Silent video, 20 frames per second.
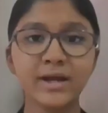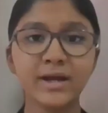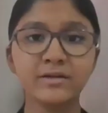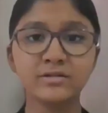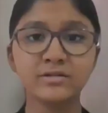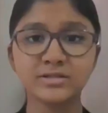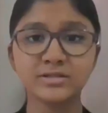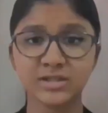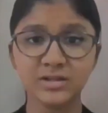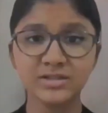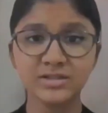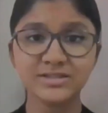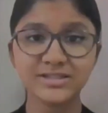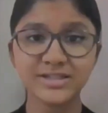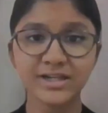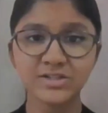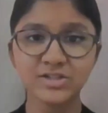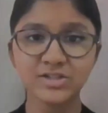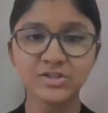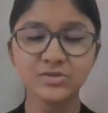results
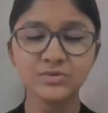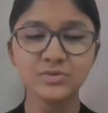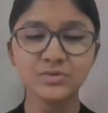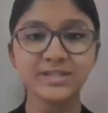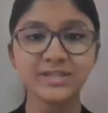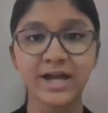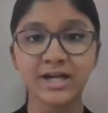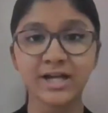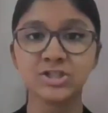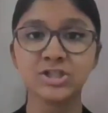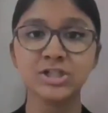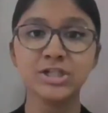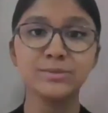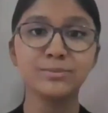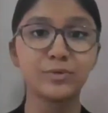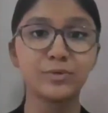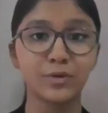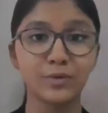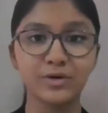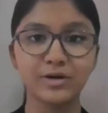section was actually
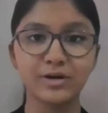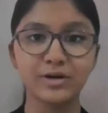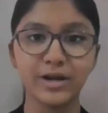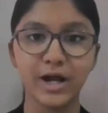broken